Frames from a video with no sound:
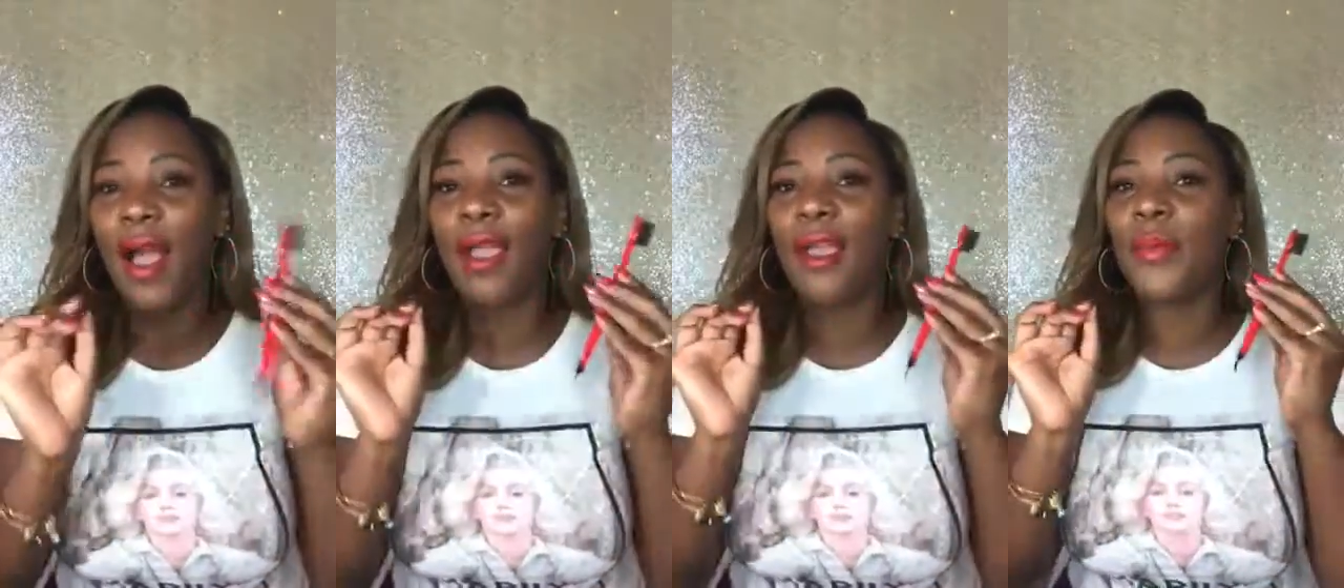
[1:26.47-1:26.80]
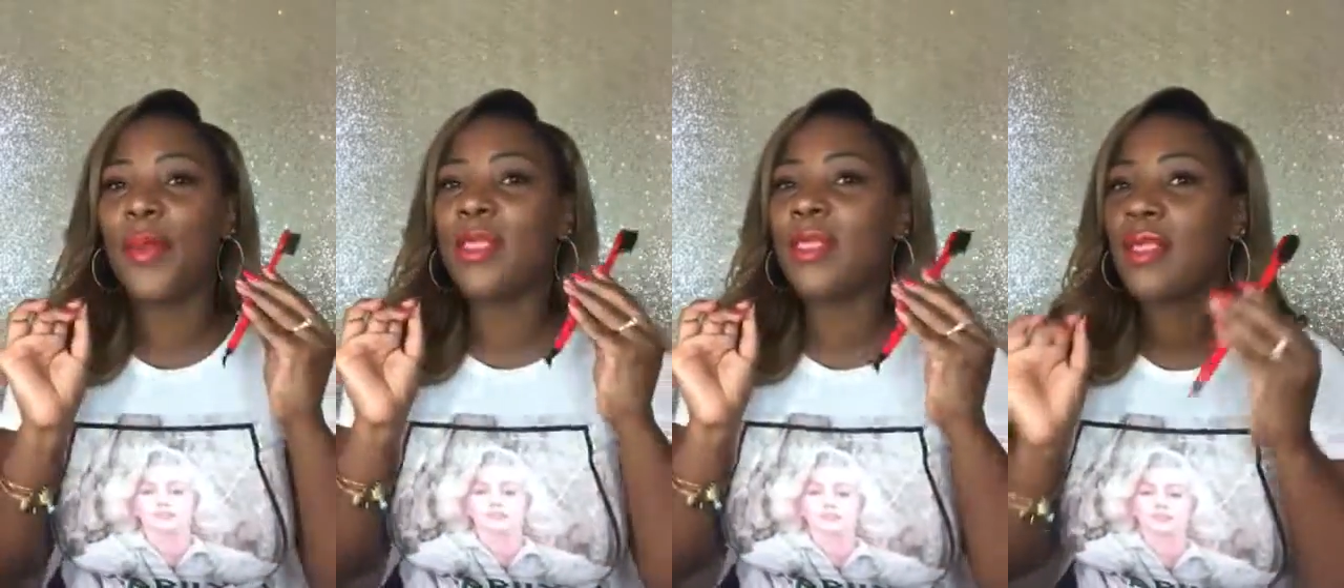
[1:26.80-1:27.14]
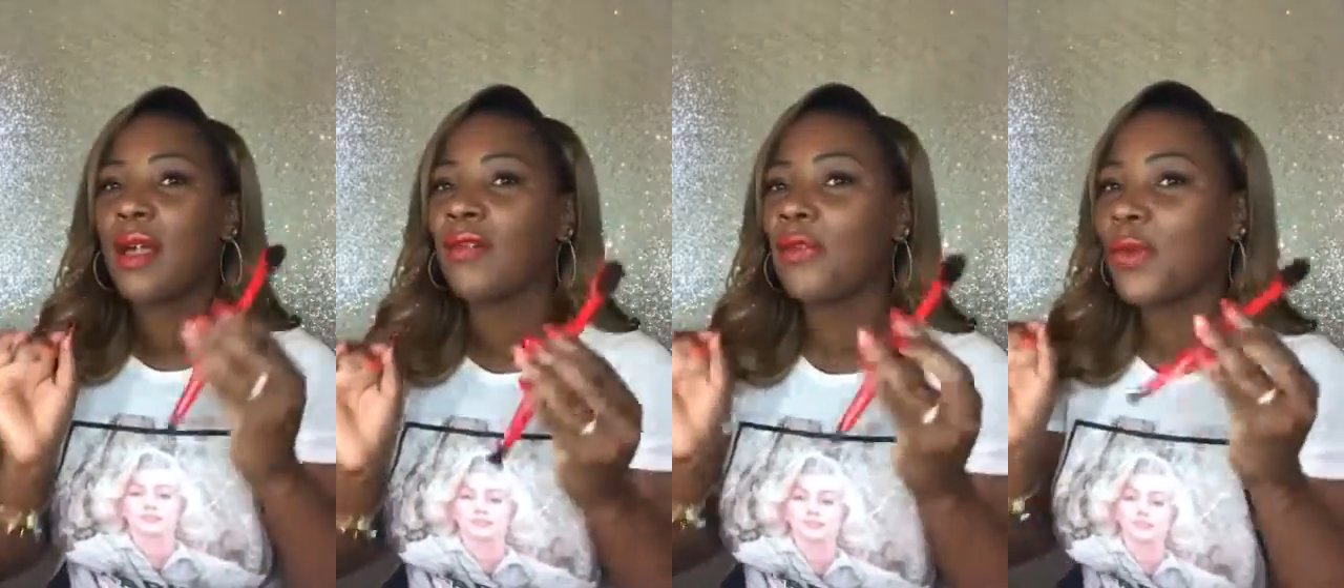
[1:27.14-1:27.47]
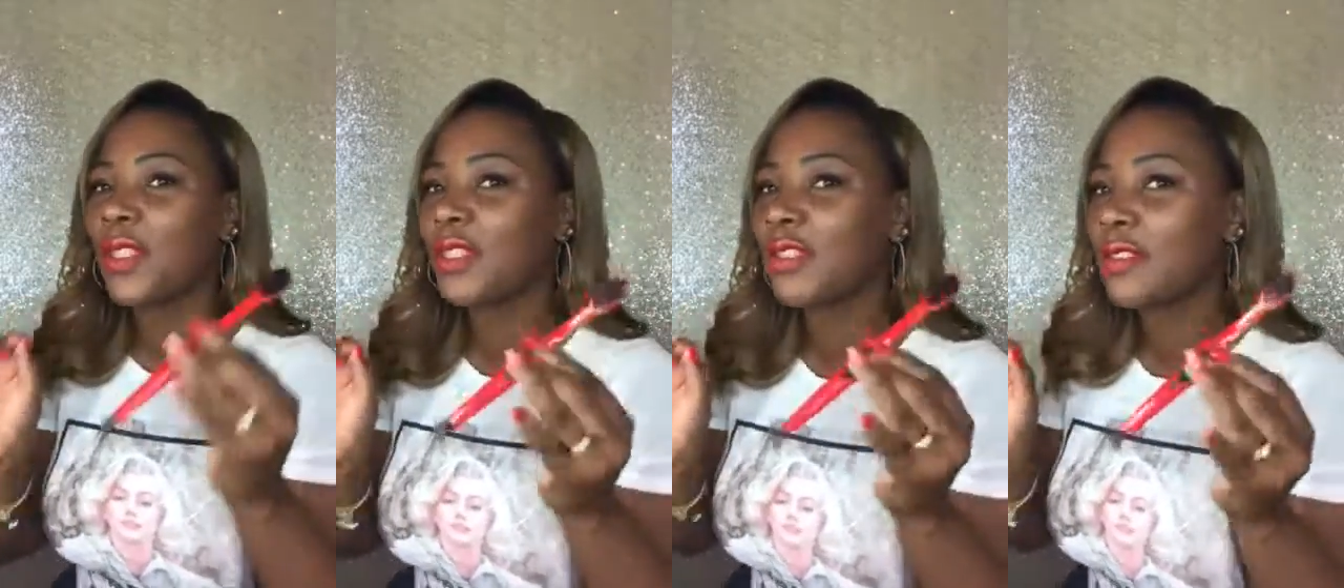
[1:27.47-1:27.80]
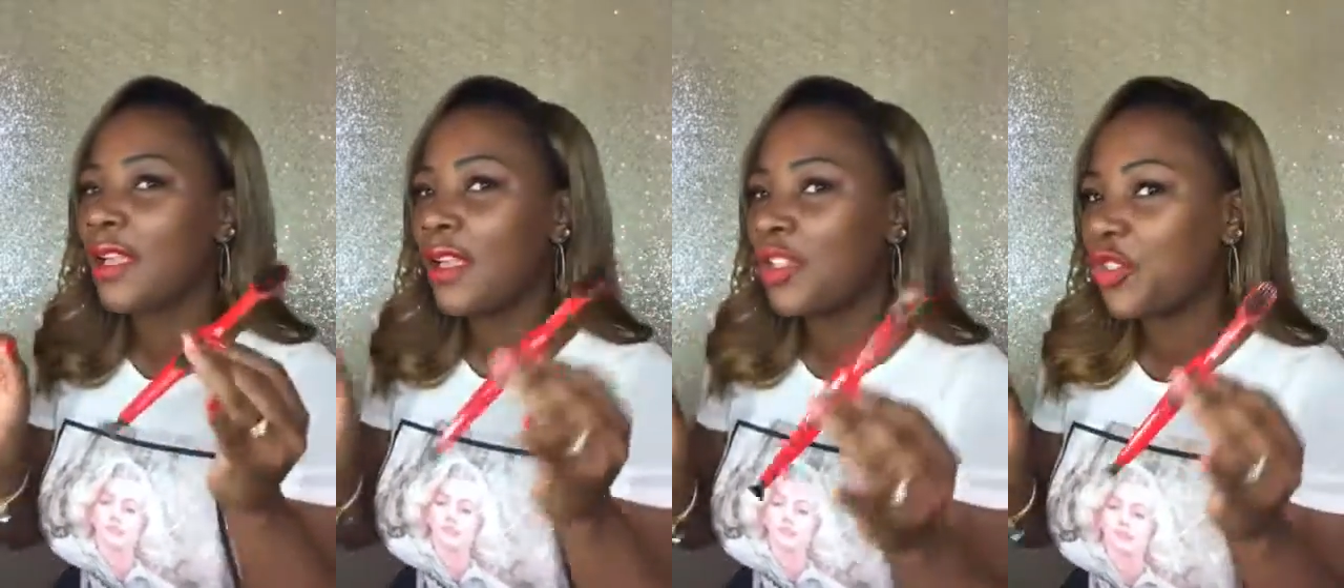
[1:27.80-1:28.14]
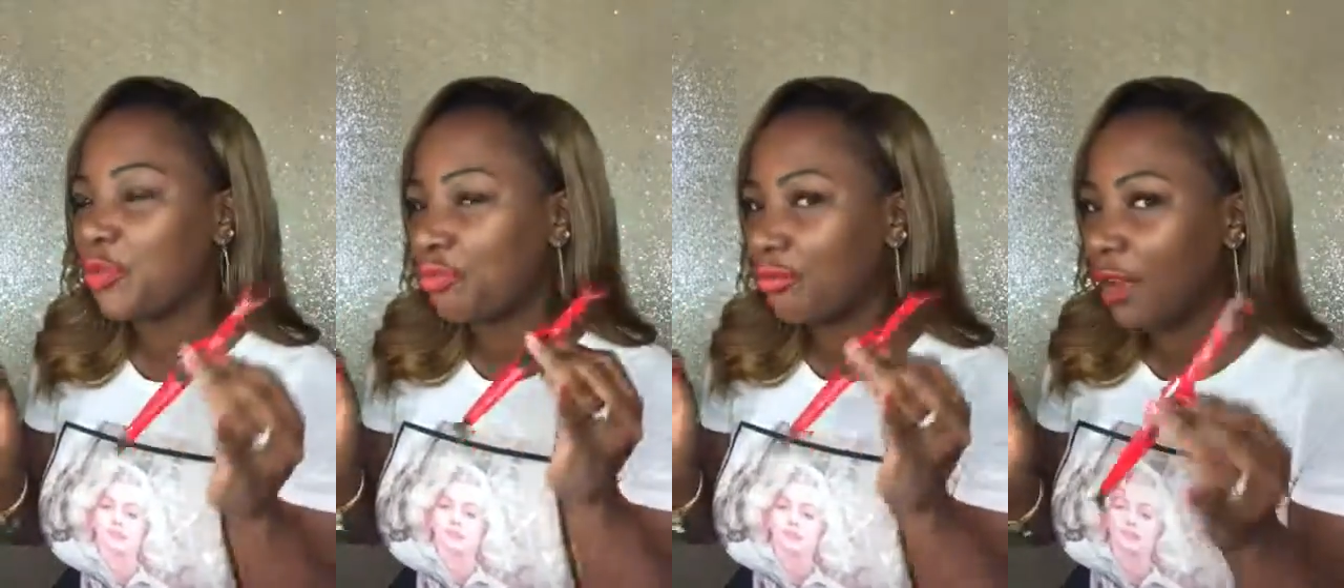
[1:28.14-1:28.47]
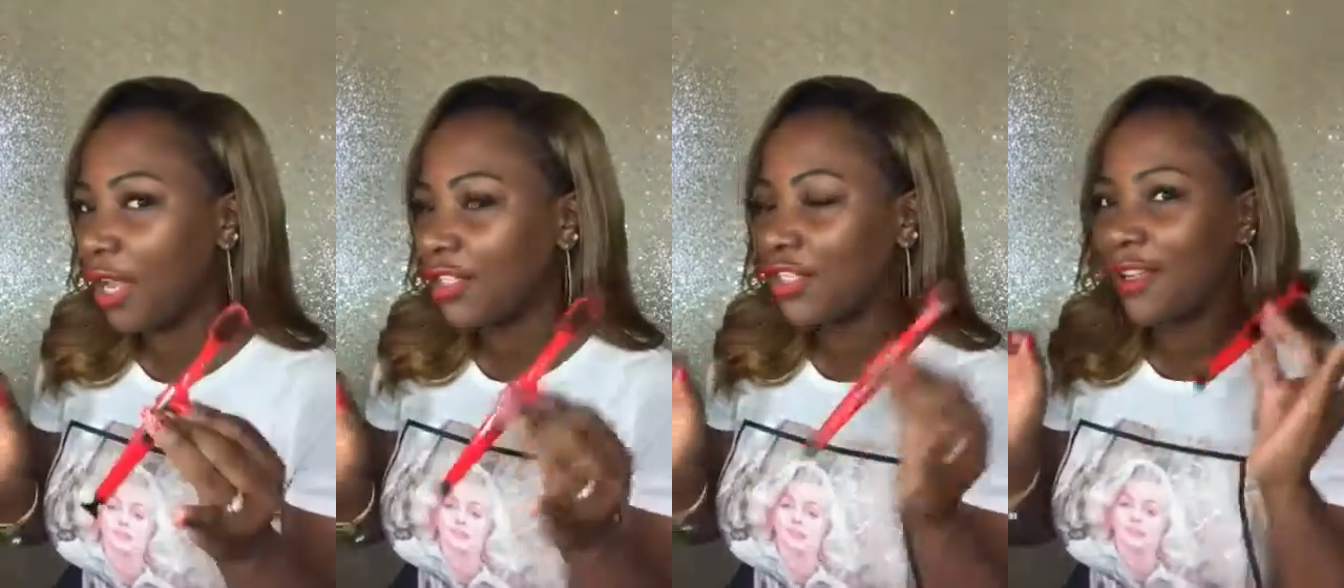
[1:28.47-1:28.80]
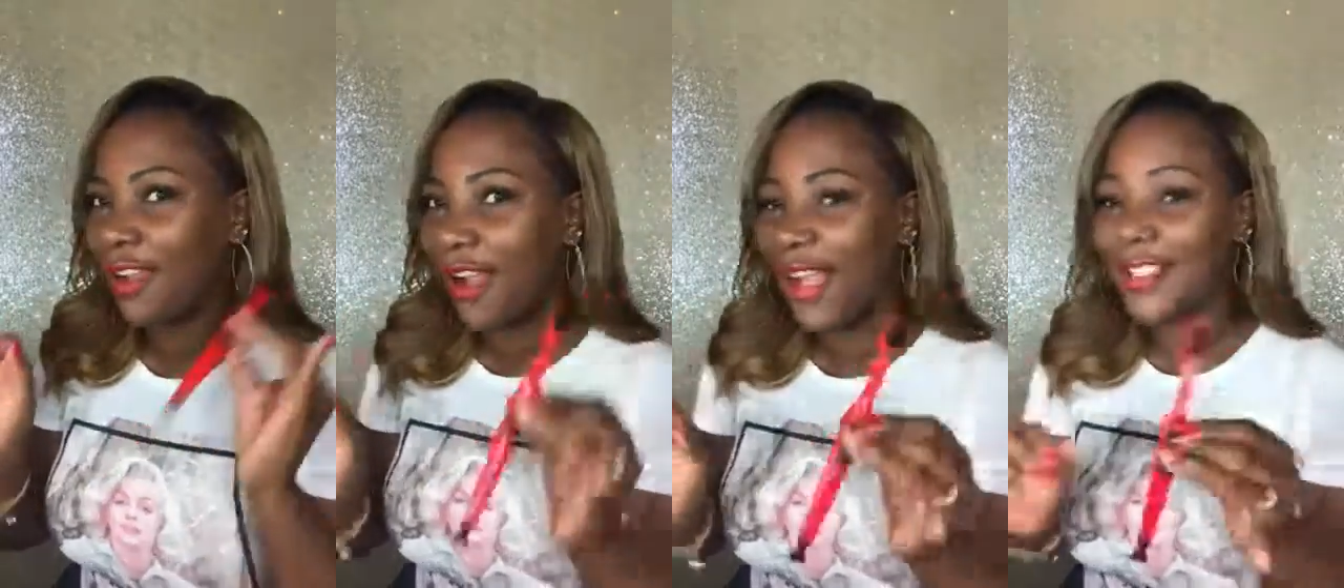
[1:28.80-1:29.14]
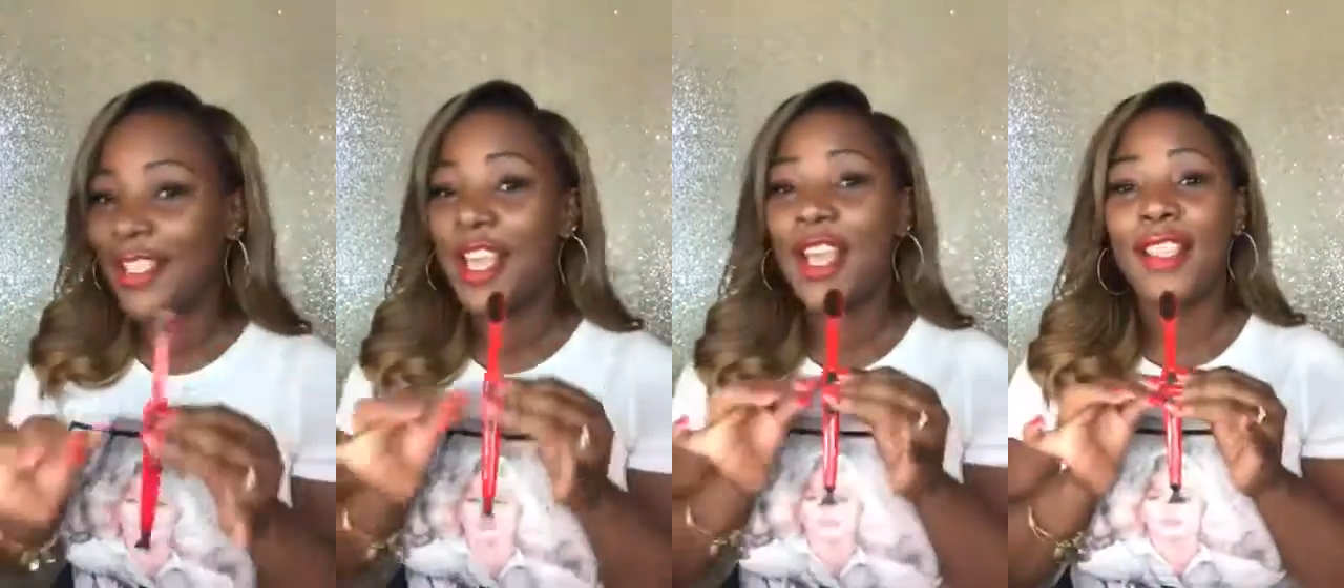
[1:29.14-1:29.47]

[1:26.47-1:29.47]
I am in love with this edge brush, guys.